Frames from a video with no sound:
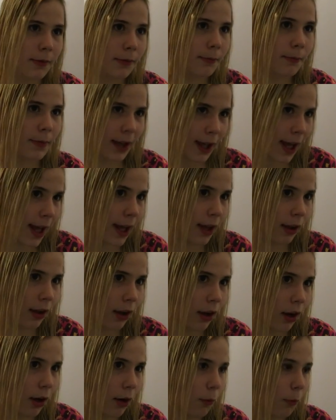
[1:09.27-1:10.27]

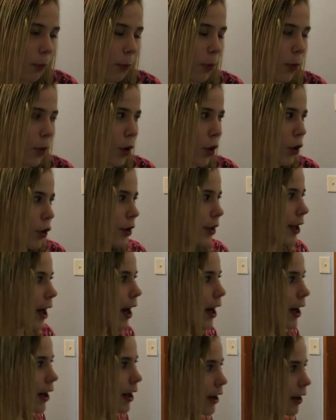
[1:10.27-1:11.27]
Michaela were
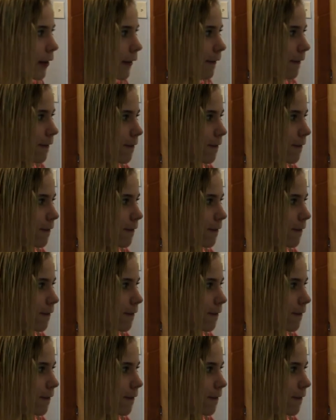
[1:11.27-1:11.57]
dating